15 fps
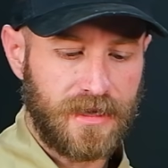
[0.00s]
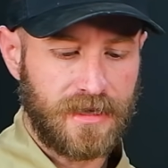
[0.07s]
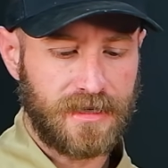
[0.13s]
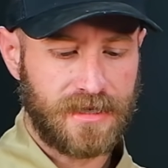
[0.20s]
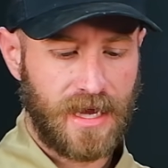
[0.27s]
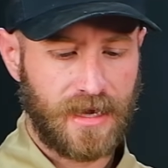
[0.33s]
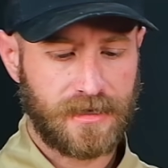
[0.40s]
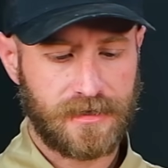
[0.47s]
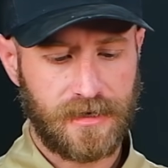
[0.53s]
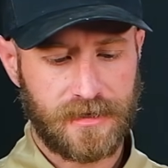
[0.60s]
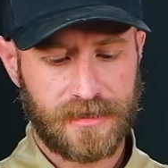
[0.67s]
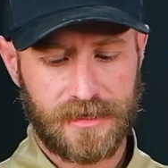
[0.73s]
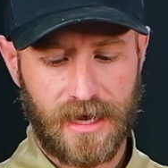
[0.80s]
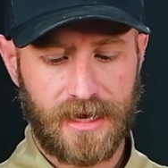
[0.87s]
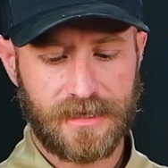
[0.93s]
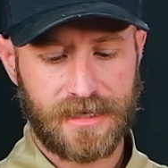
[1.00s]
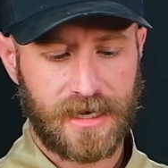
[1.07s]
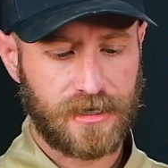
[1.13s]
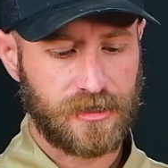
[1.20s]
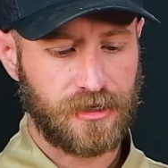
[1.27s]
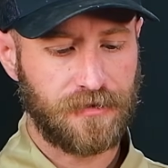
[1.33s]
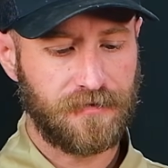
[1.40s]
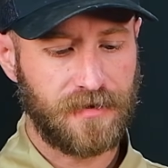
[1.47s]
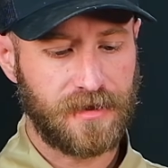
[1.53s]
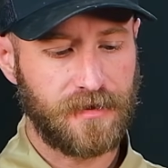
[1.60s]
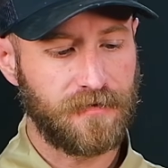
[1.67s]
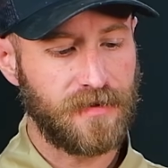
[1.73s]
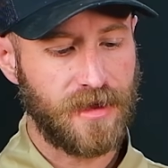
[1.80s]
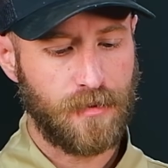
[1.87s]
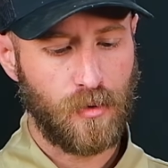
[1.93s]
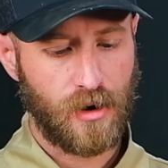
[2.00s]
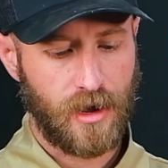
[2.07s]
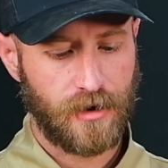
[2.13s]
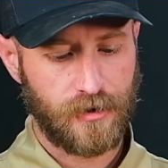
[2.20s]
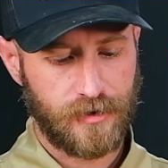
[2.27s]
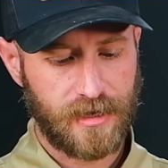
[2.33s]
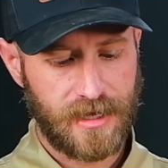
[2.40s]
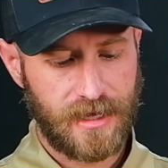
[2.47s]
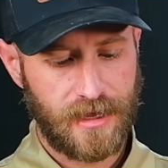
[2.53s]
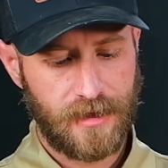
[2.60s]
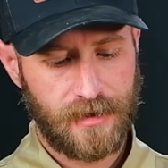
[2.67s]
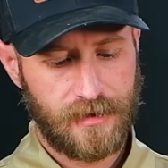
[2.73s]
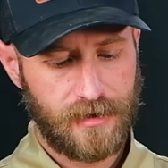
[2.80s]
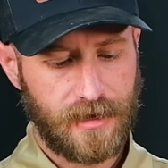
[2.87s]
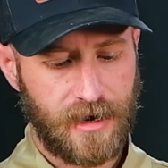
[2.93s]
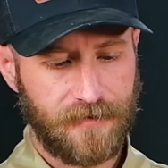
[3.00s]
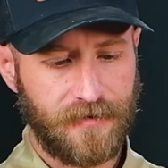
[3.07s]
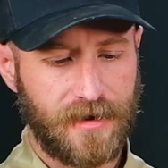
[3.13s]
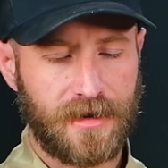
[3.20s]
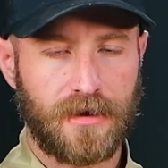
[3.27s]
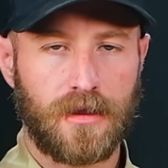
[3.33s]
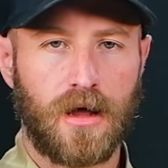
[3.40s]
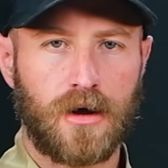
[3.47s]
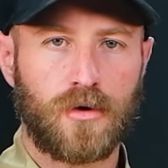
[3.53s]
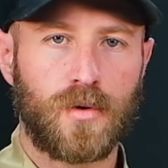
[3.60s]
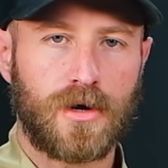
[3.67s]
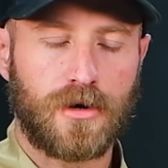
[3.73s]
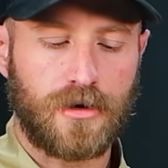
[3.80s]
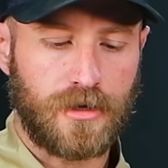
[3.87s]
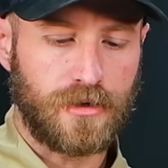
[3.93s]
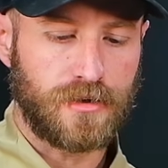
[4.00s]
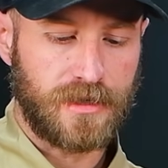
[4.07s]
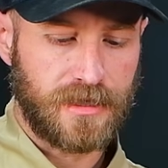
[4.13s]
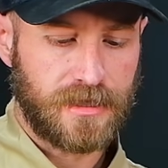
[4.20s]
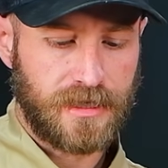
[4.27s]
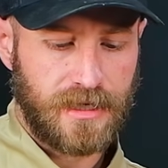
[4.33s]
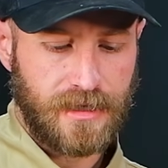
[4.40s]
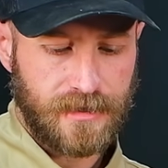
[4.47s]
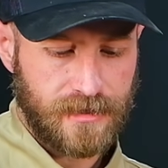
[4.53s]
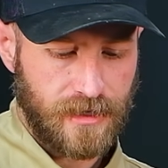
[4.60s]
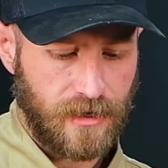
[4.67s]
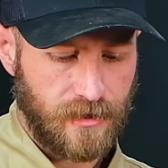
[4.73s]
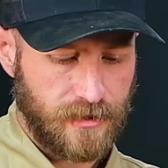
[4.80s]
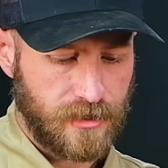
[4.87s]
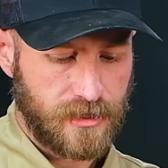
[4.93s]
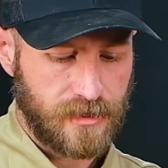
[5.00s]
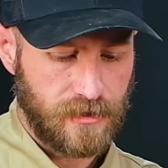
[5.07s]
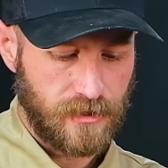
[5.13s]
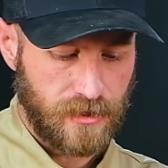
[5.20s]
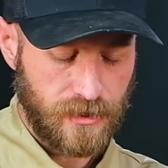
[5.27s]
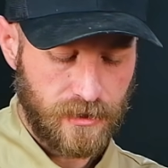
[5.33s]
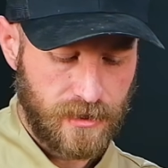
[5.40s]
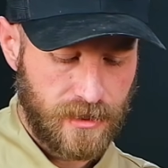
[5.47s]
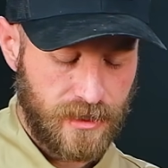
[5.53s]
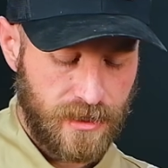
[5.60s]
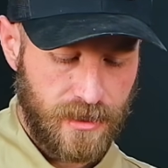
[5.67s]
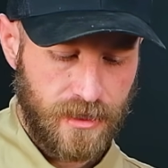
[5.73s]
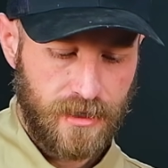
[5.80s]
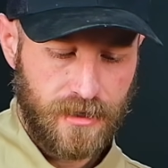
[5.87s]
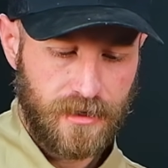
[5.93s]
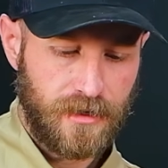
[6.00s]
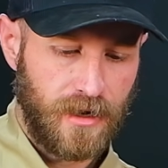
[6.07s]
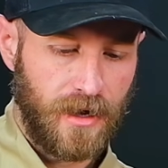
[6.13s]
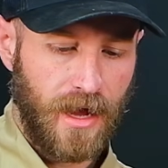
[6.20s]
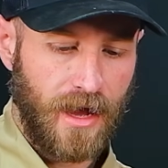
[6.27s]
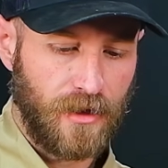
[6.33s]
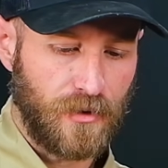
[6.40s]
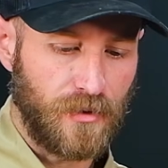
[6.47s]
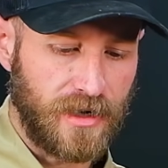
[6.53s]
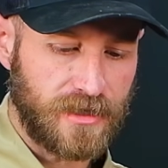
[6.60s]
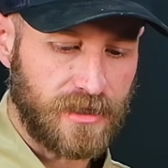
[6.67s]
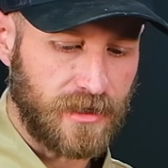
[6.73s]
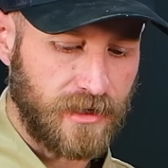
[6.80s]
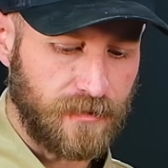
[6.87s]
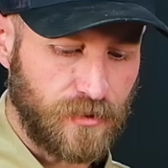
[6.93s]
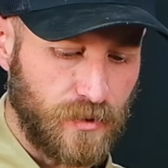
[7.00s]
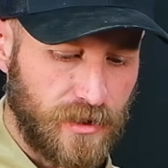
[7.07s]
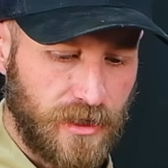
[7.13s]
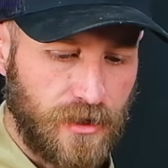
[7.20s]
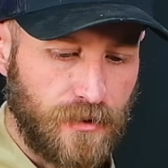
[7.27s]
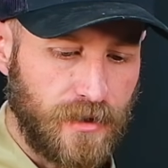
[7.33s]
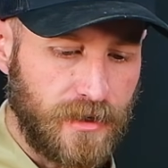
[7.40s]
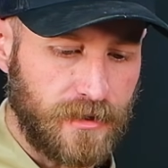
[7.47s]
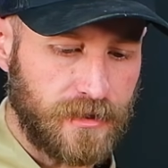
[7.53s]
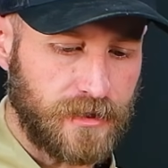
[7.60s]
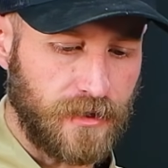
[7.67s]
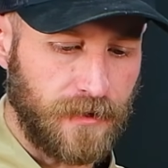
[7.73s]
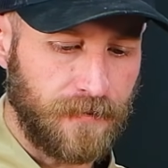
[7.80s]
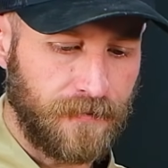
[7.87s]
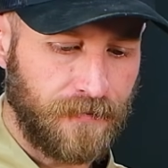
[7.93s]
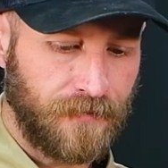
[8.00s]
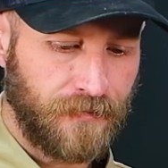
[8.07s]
these hex nut size actually fit the VM100 key, and I find it a lot quicker to use this key instead of just the little Allen wrench that comes with the unit. So